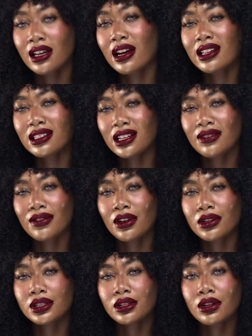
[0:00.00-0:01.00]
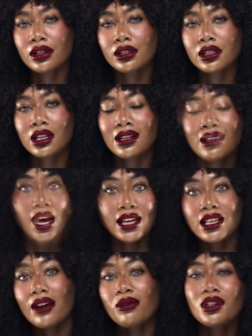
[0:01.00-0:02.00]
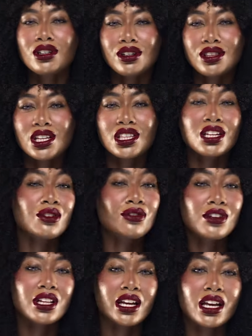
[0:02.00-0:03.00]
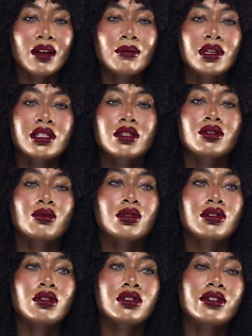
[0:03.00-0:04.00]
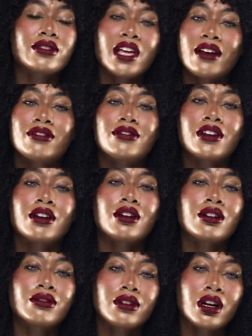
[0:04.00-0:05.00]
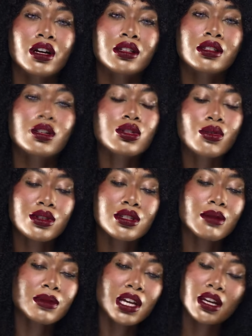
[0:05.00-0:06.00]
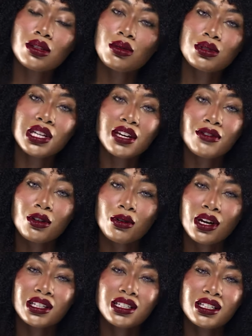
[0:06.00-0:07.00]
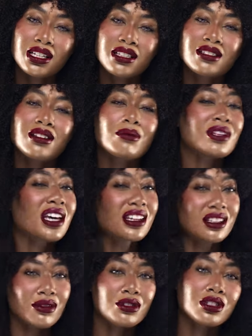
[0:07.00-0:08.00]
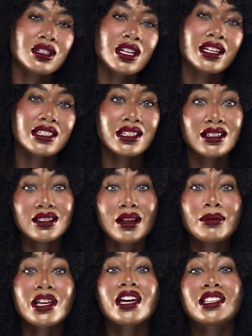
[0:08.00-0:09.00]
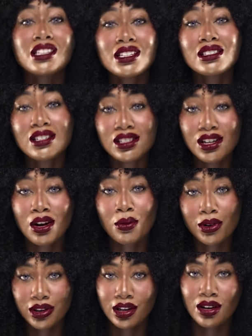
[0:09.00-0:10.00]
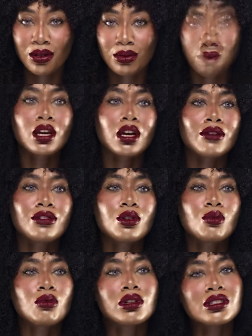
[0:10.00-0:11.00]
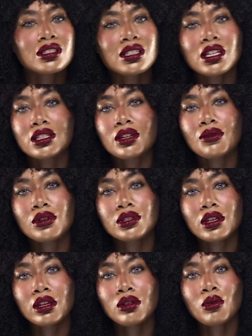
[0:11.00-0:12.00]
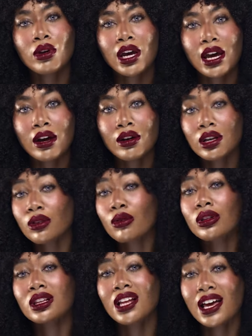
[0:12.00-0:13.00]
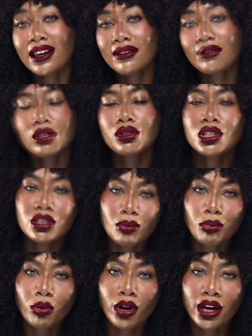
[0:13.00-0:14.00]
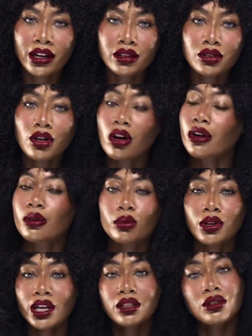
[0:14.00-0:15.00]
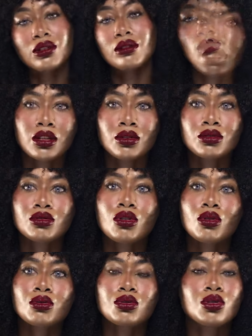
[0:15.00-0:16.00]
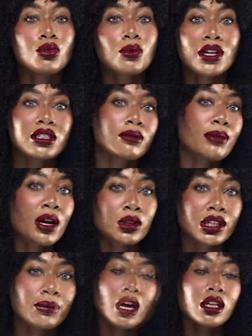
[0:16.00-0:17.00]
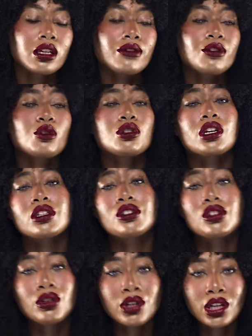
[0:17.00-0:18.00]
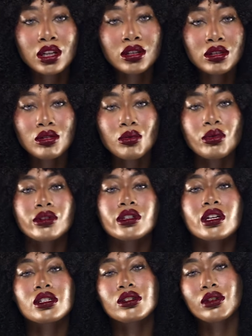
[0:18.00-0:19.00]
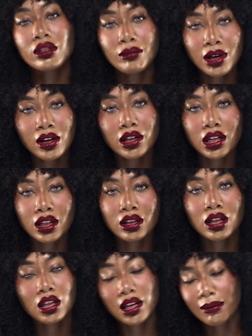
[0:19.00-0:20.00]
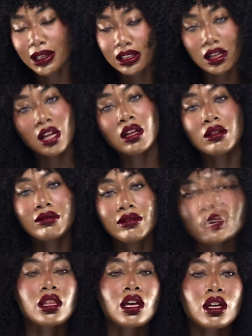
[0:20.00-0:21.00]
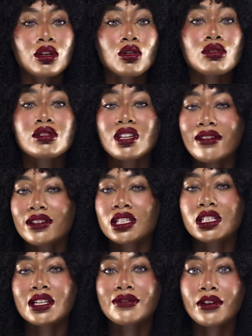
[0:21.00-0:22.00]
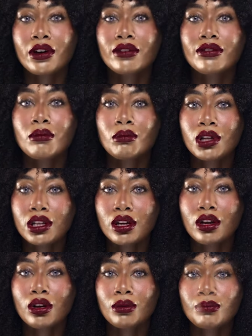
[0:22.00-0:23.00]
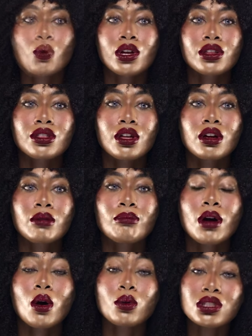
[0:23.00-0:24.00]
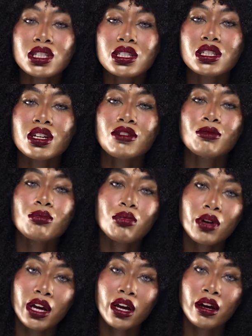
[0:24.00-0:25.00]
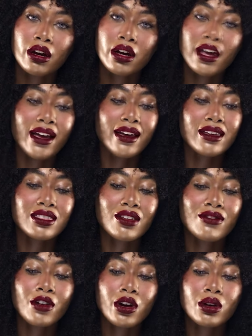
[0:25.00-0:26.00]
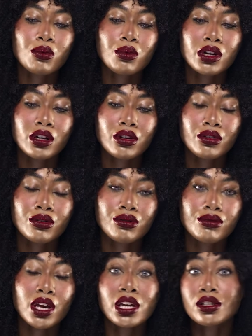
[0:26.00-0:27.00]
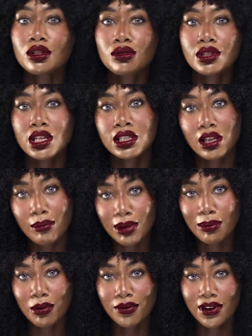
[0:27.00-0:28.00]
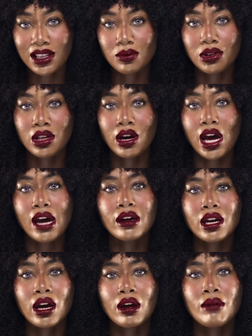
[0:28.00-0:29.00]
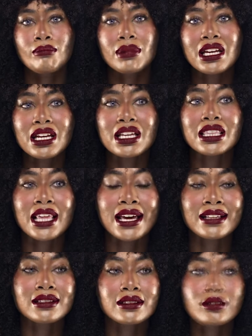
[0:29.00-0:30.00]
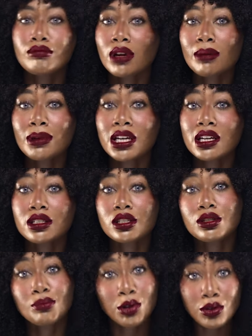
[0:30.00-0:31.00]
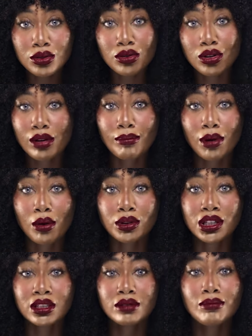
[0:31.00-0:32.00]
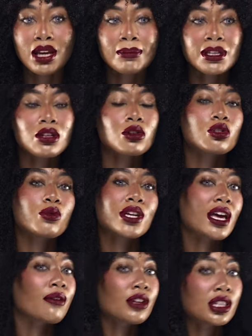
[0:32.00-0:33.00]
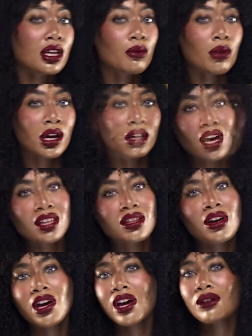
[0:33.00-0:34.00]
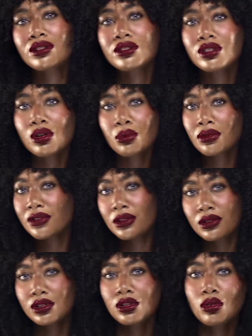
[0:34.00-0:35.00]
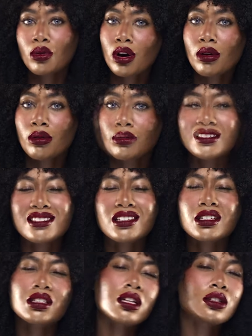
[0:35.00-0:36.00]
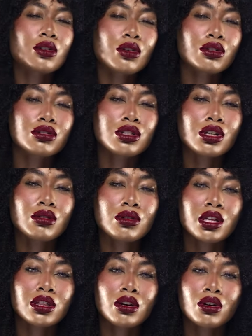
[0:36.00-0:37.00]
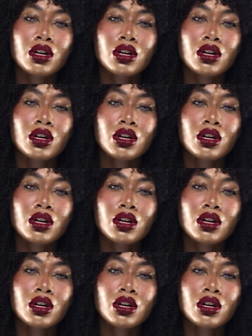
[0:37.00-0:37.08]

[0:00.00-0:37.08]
I take it very seriously. And every good thing that you feel I am is as a result of that fear of God. So it's something I don't take for granted. It's something I never neglect, and it's something I need to share with you. If you want to see a difference in your hair, in your life, you need to pray to our Creator. There's no two ways about it. And if you're Nigerian or Nigerian American, like myself, then you're definitely very familiar with the potency of prayer and the very real issues that some people face with their hair care, being that maybe it's a spiritual component. Maybe they're doing everything right and their hair still refuses to grow. Did it not occur to you that there